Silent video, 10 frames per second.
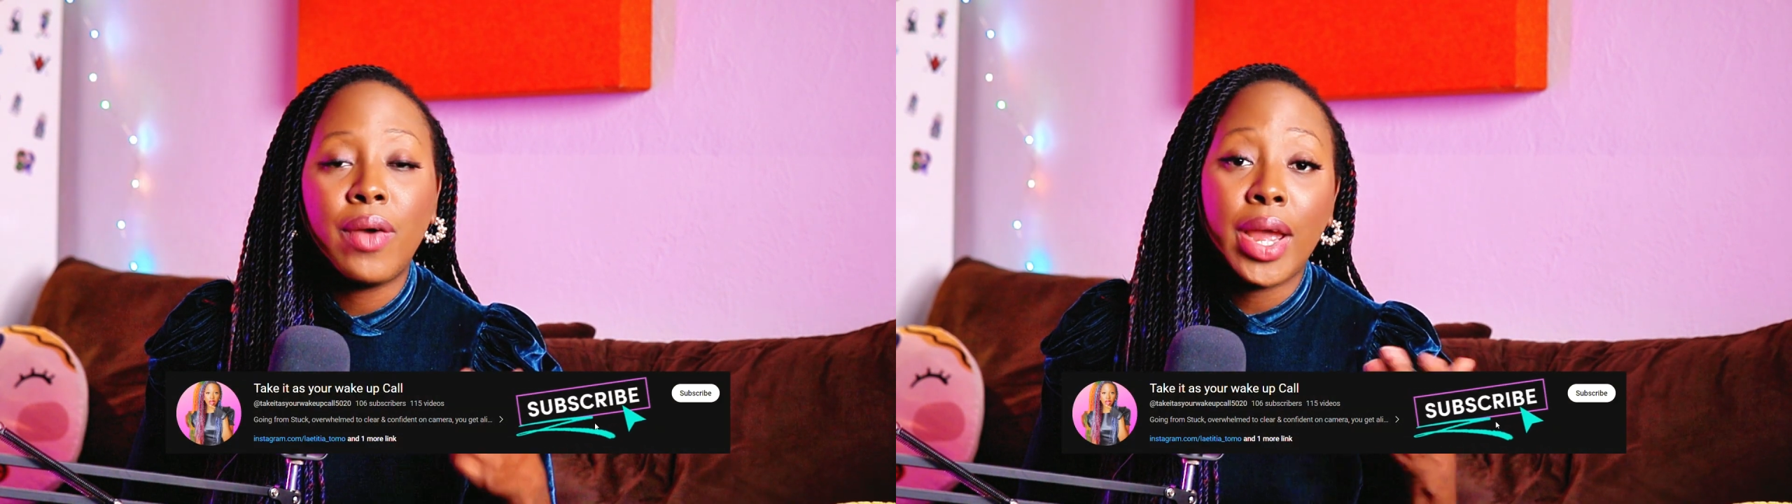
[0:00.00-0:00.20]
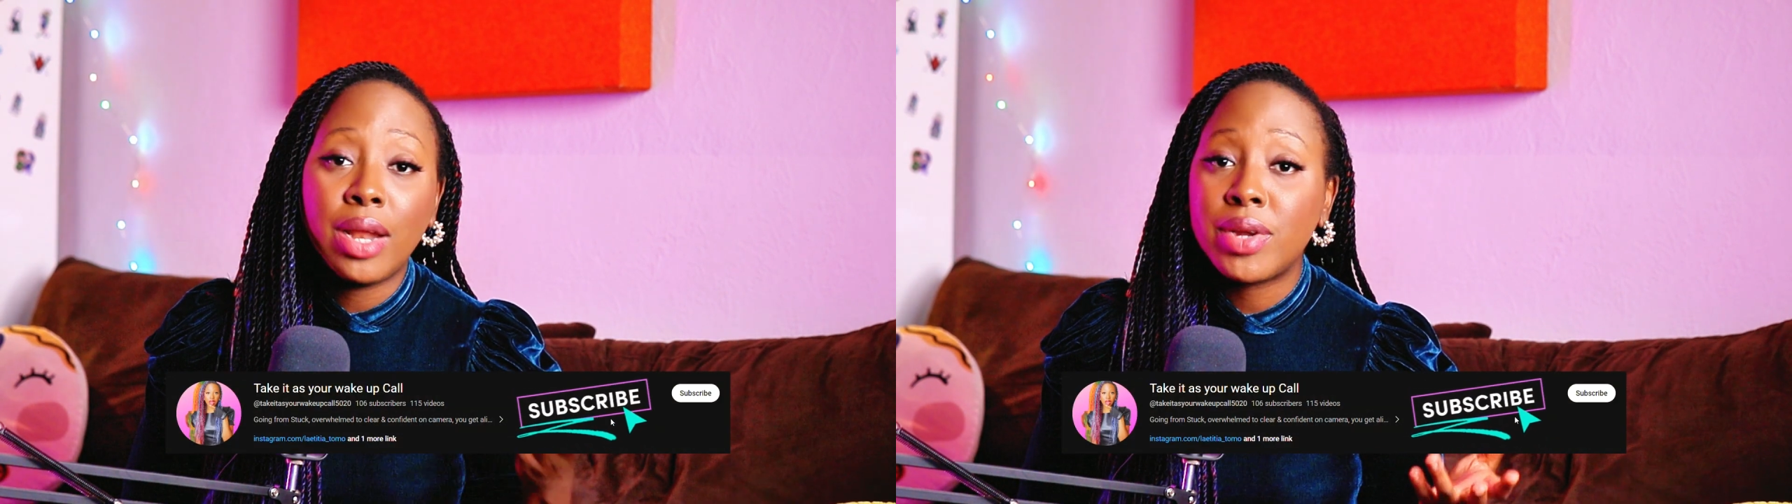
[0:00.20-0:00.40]

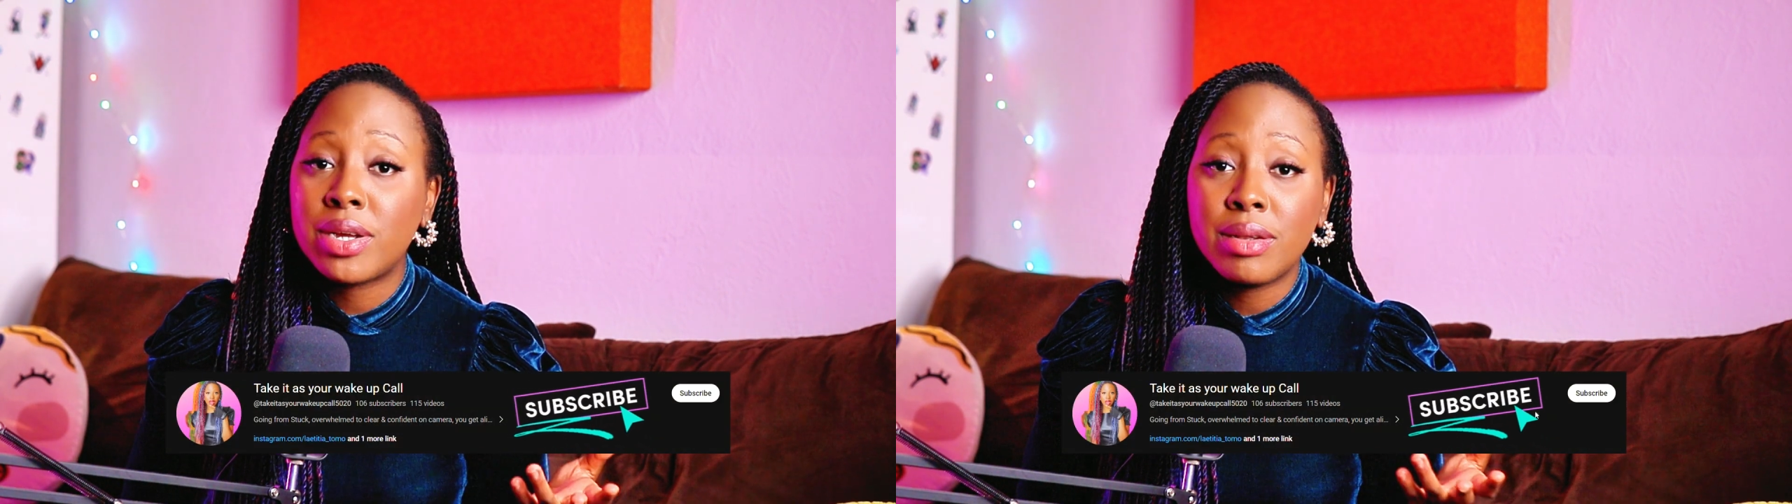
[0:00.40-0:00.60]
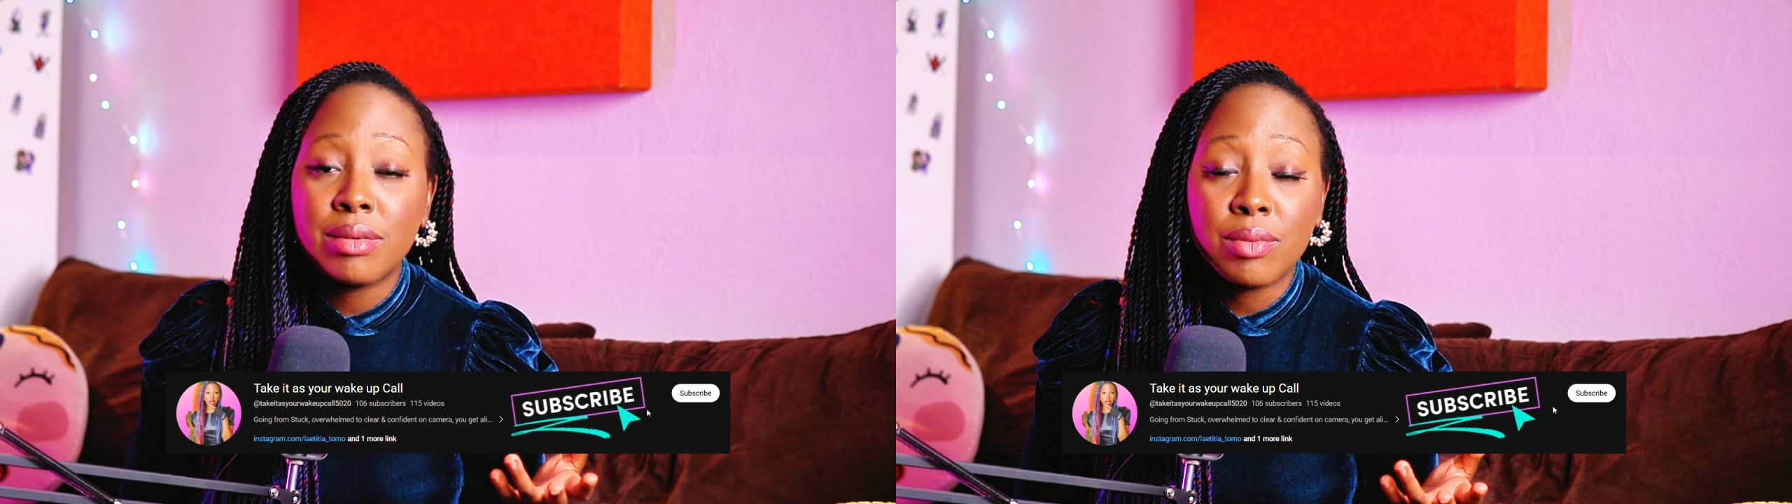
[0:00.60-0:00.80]
and we
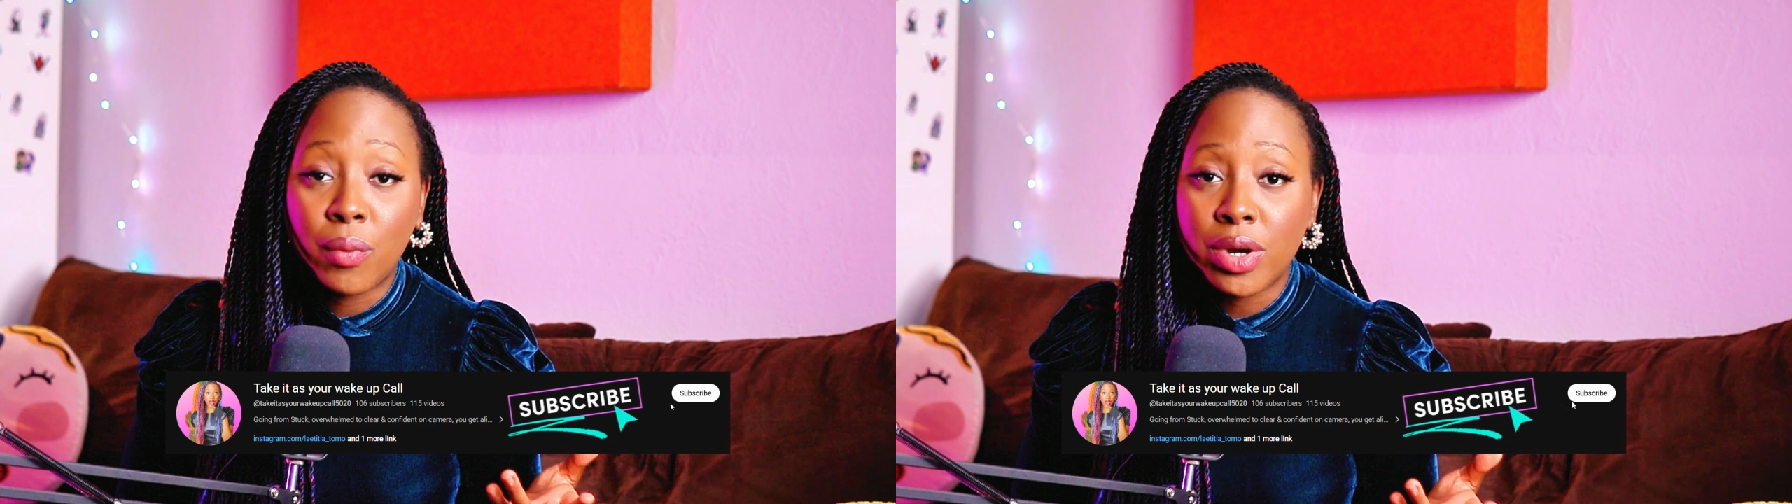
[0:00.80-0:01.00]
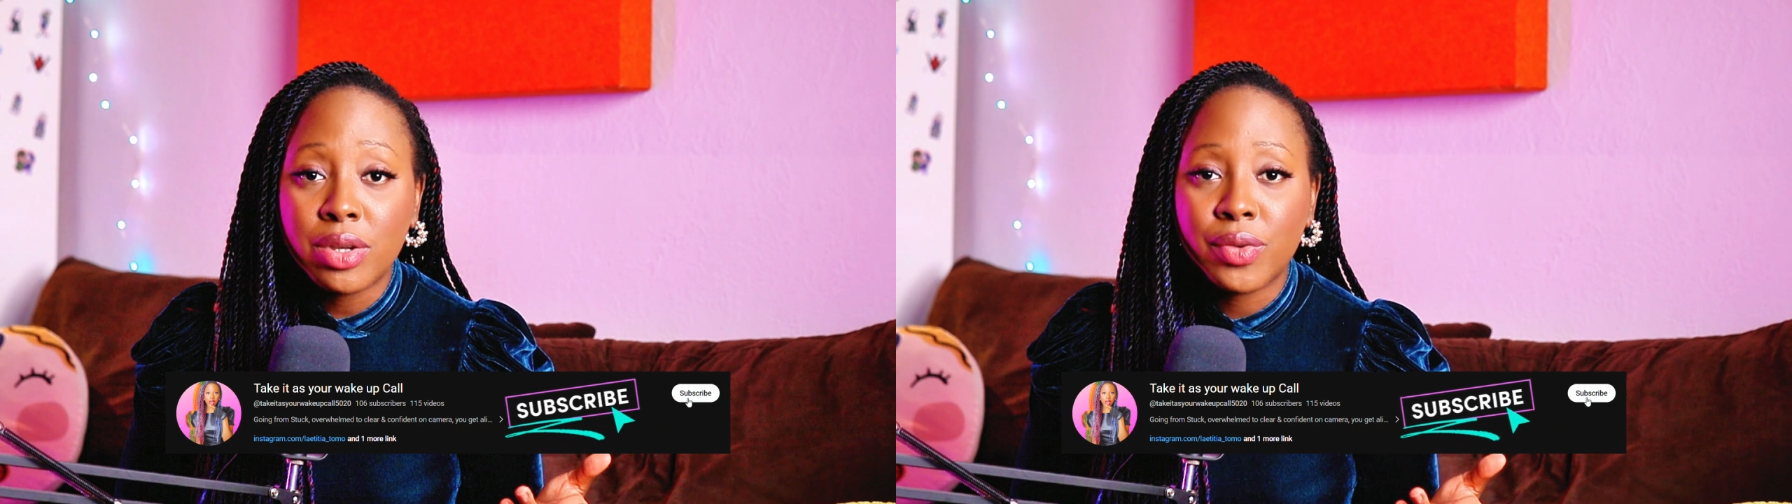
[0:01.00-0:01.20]
can
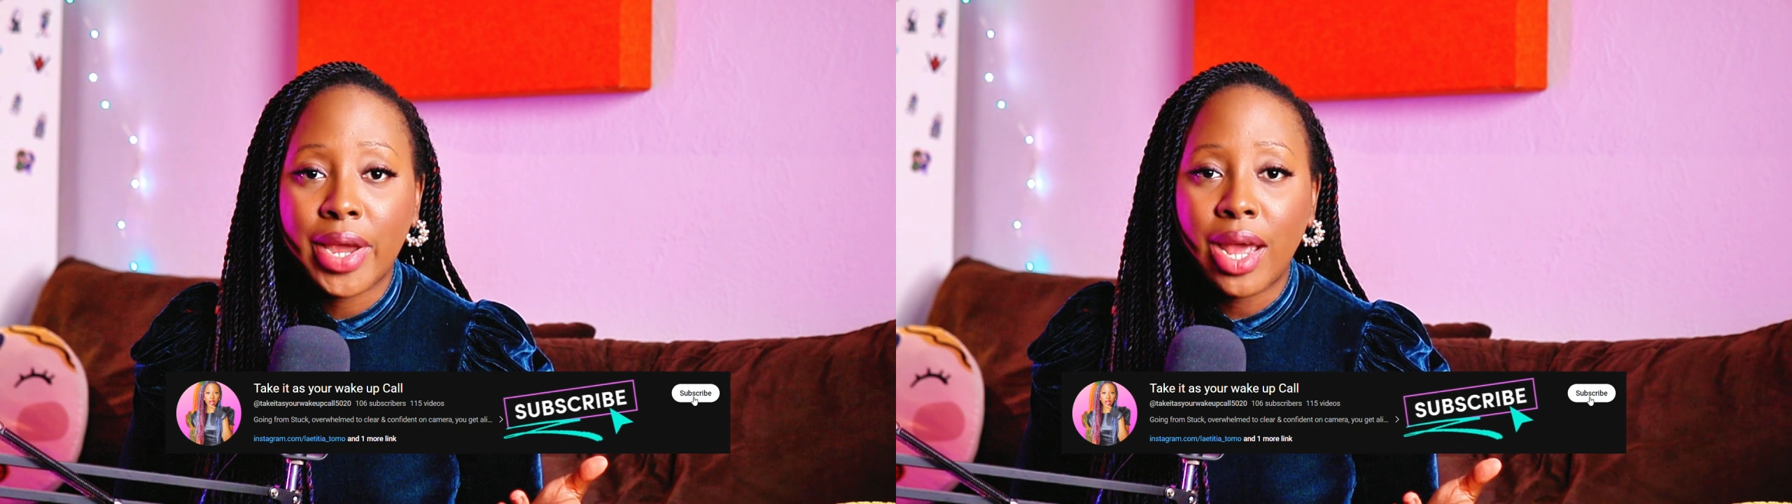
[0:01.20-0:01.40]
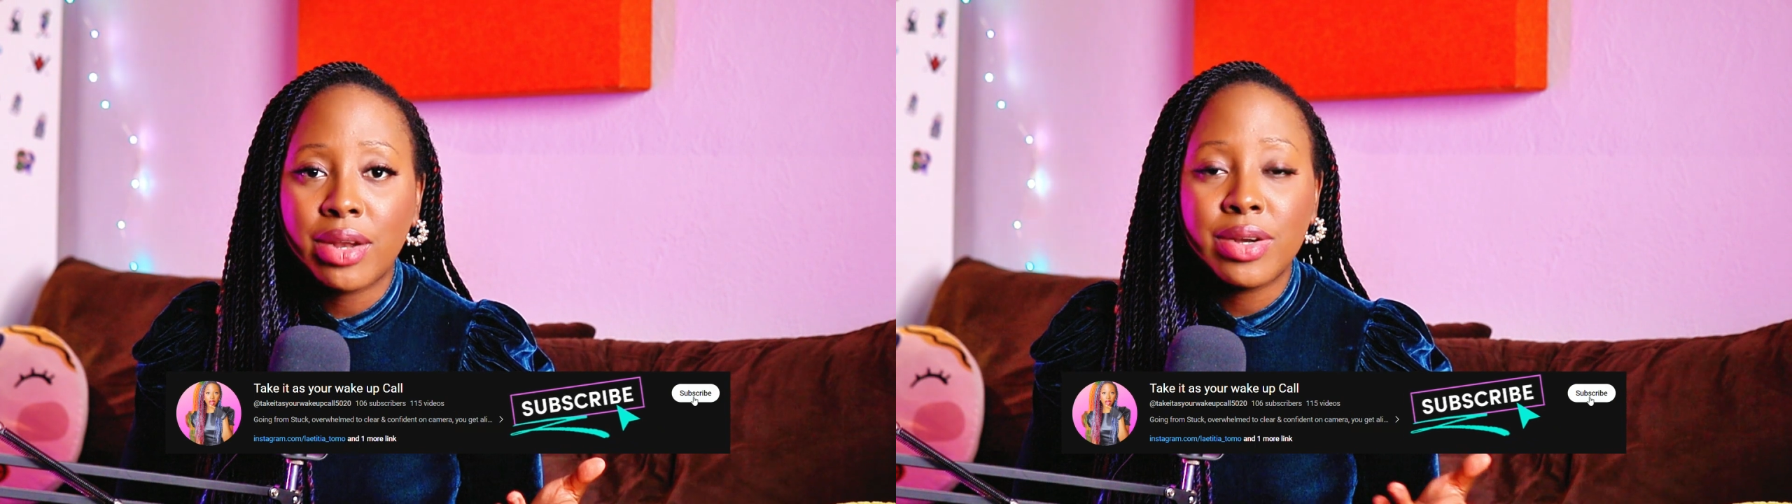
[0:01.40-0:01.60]
work
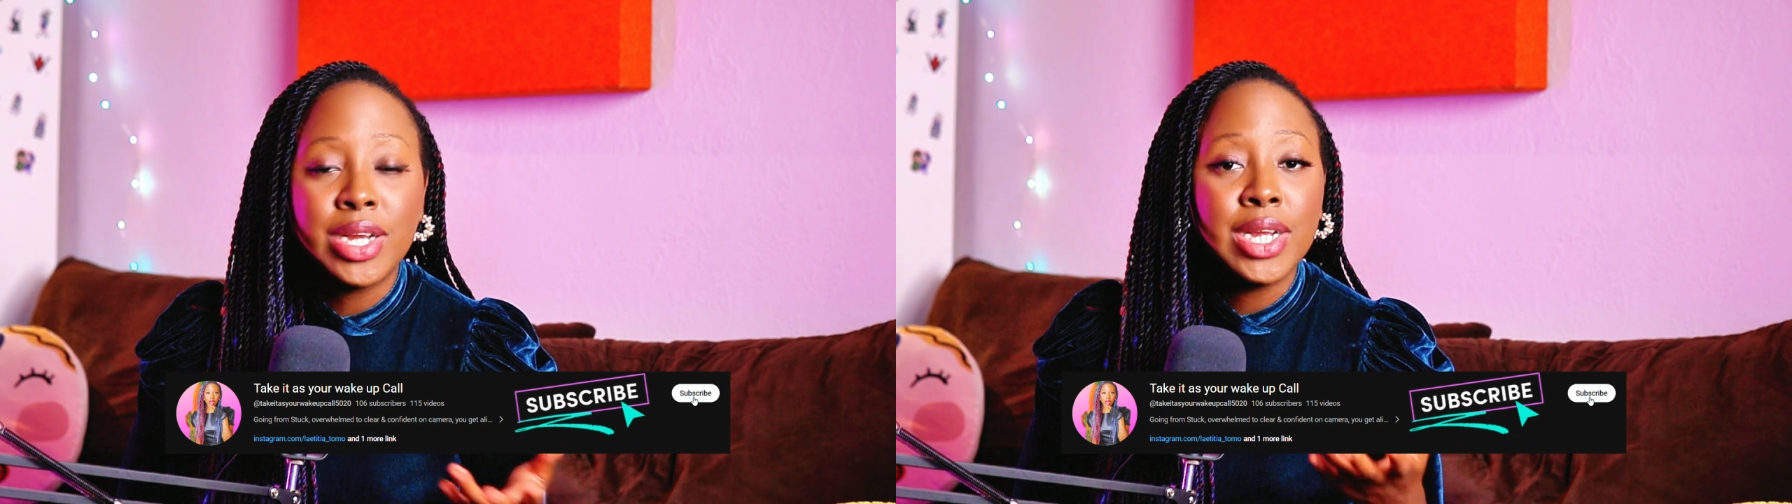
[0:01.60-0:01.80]
together.